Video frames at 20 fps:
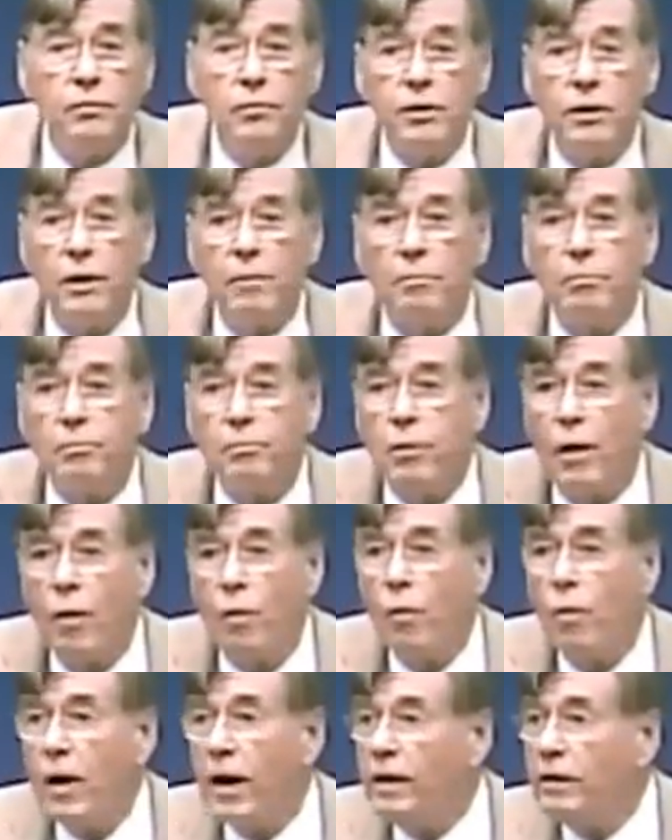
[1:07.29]
with a
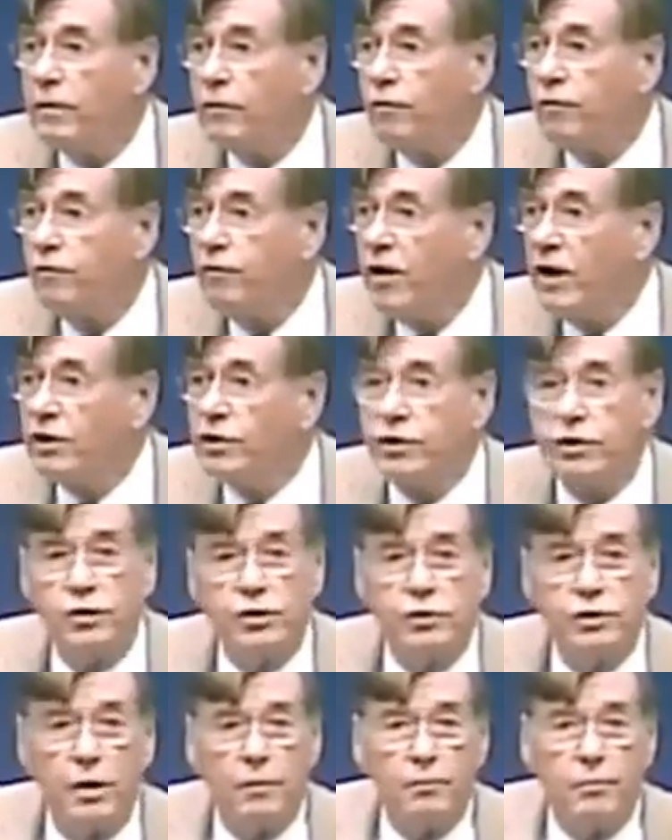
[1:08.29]
wet fish or
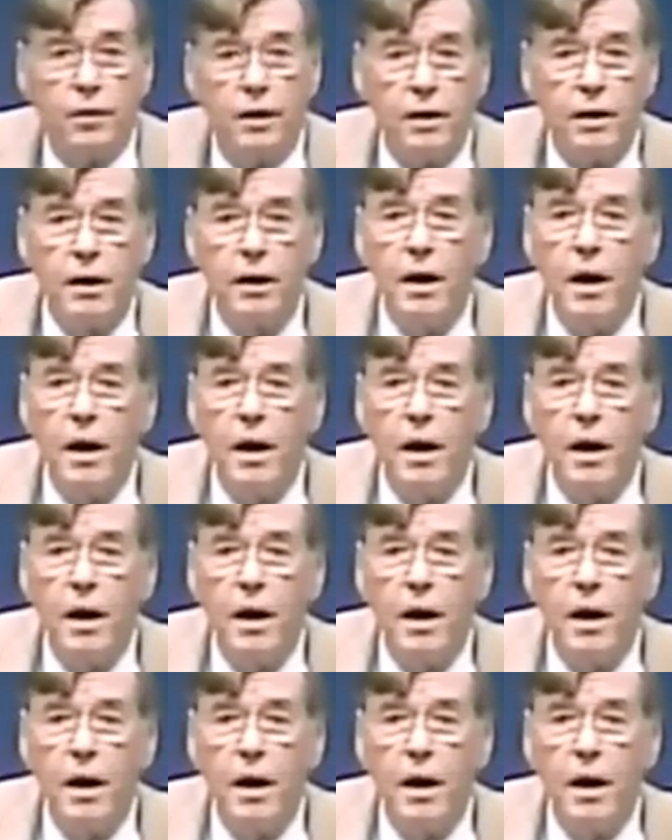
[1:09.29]
something,